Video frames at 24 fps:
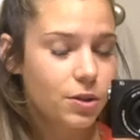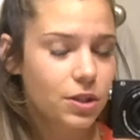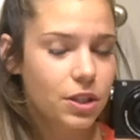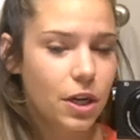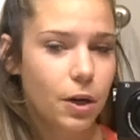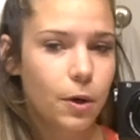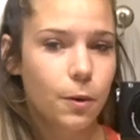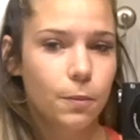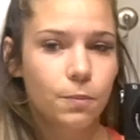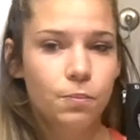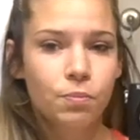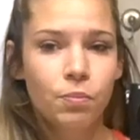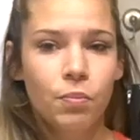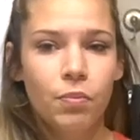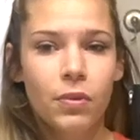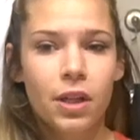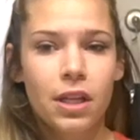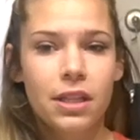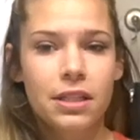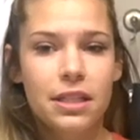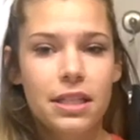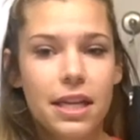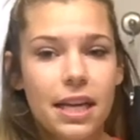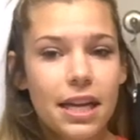So
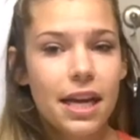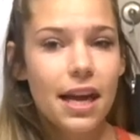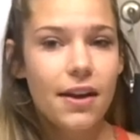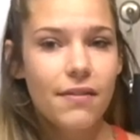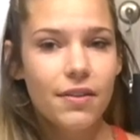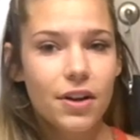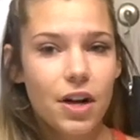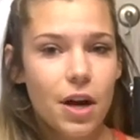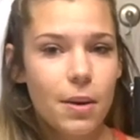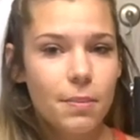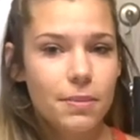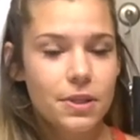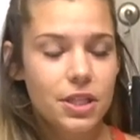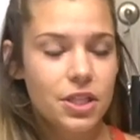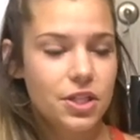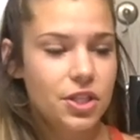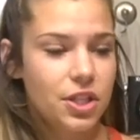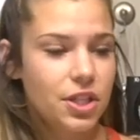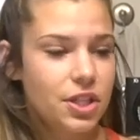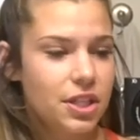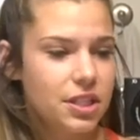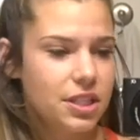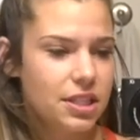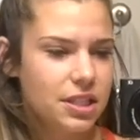today I have a
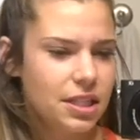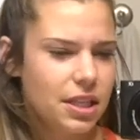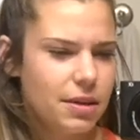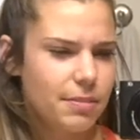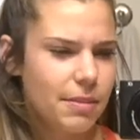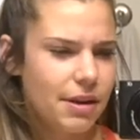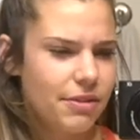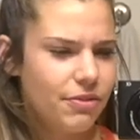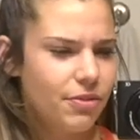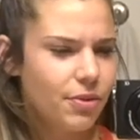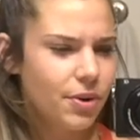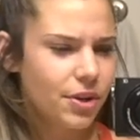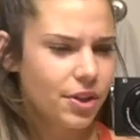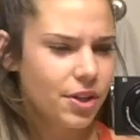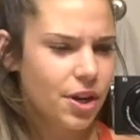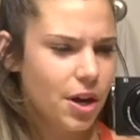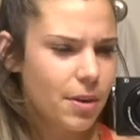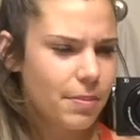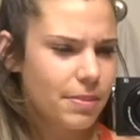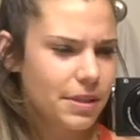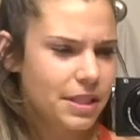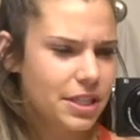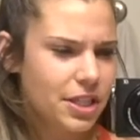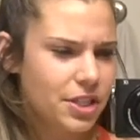competition. This is like my fourth
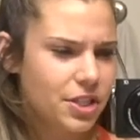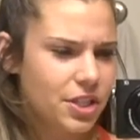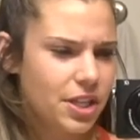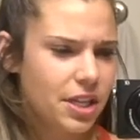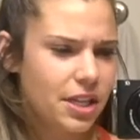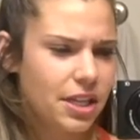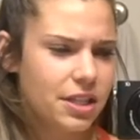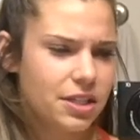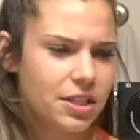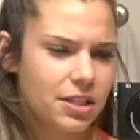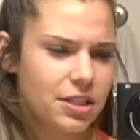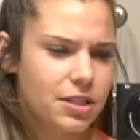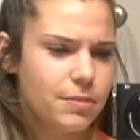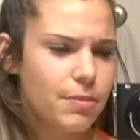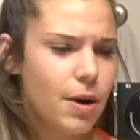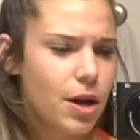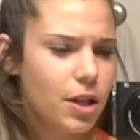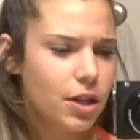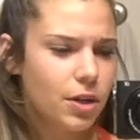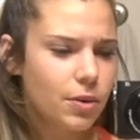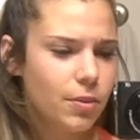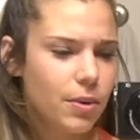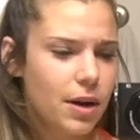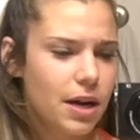competition. It's a
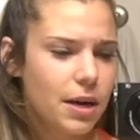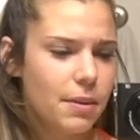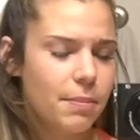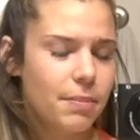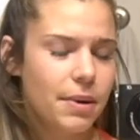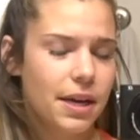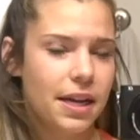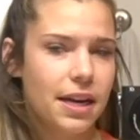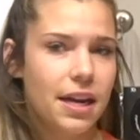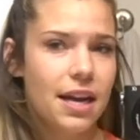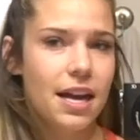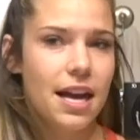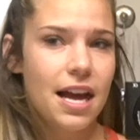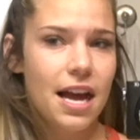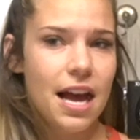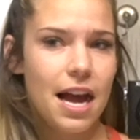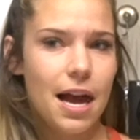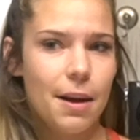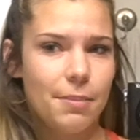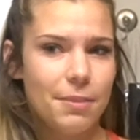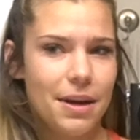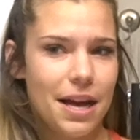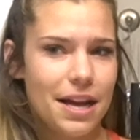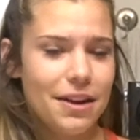smaller one, but
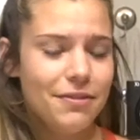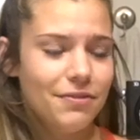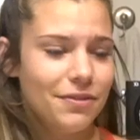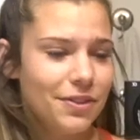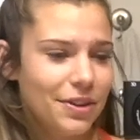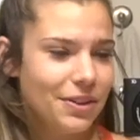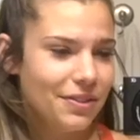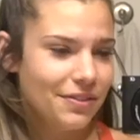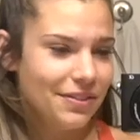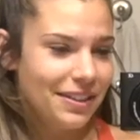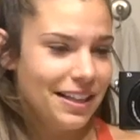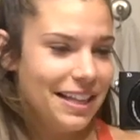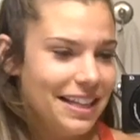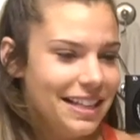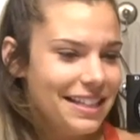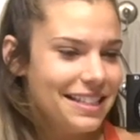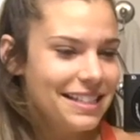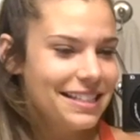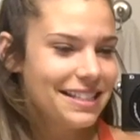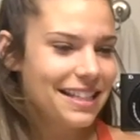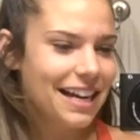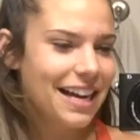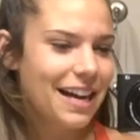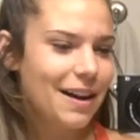I'm kind of
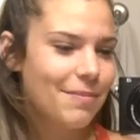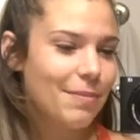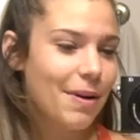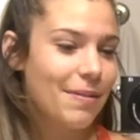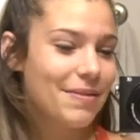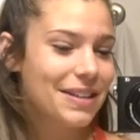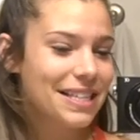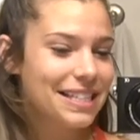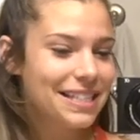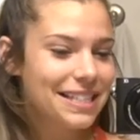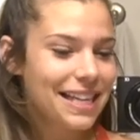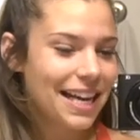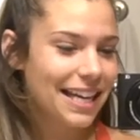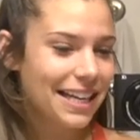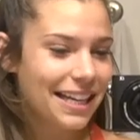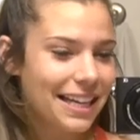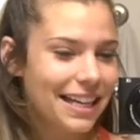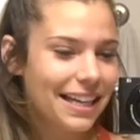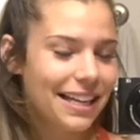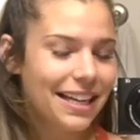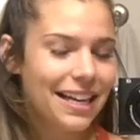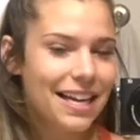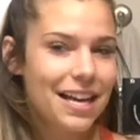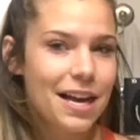nervous. I'm
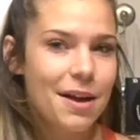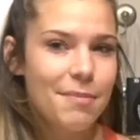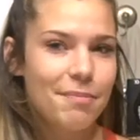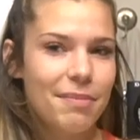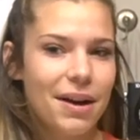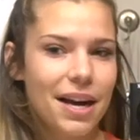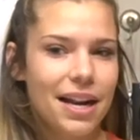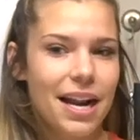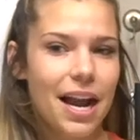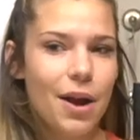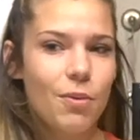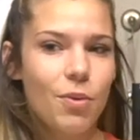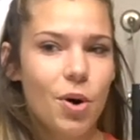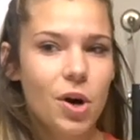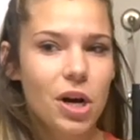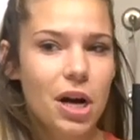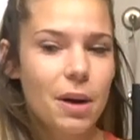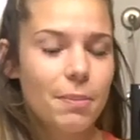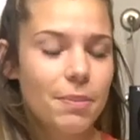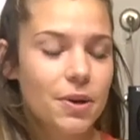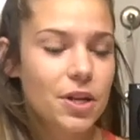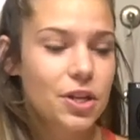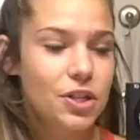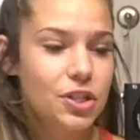excited, but I woke
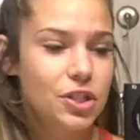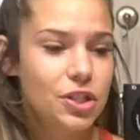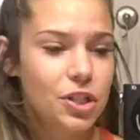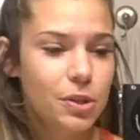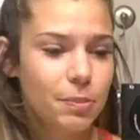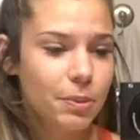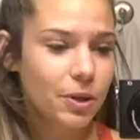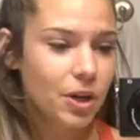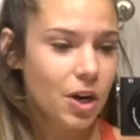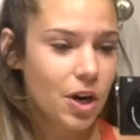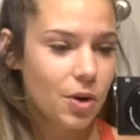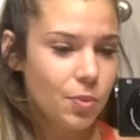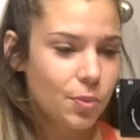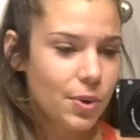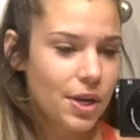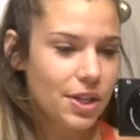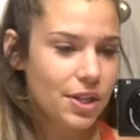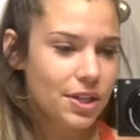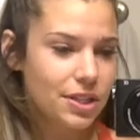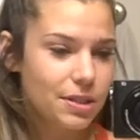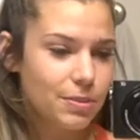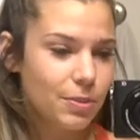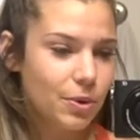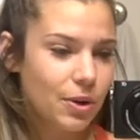up super on
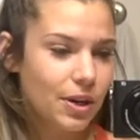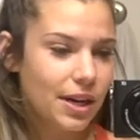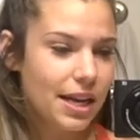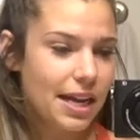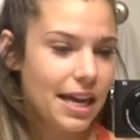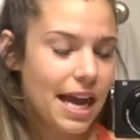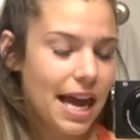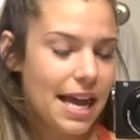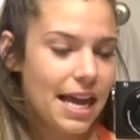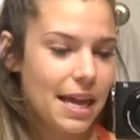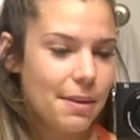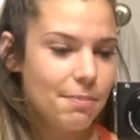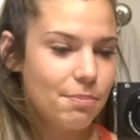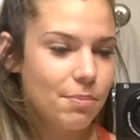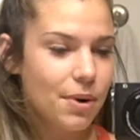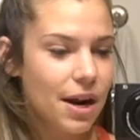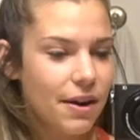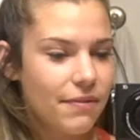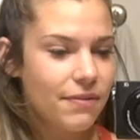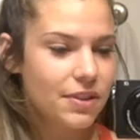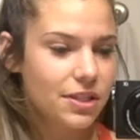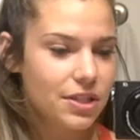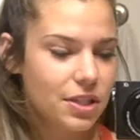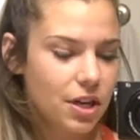weight this morning. I ate
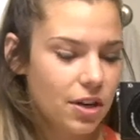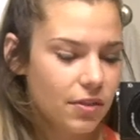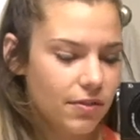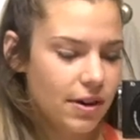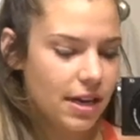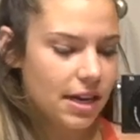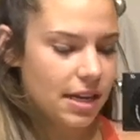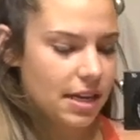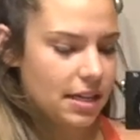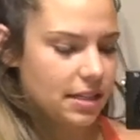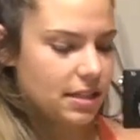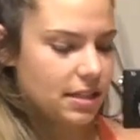breakfast already.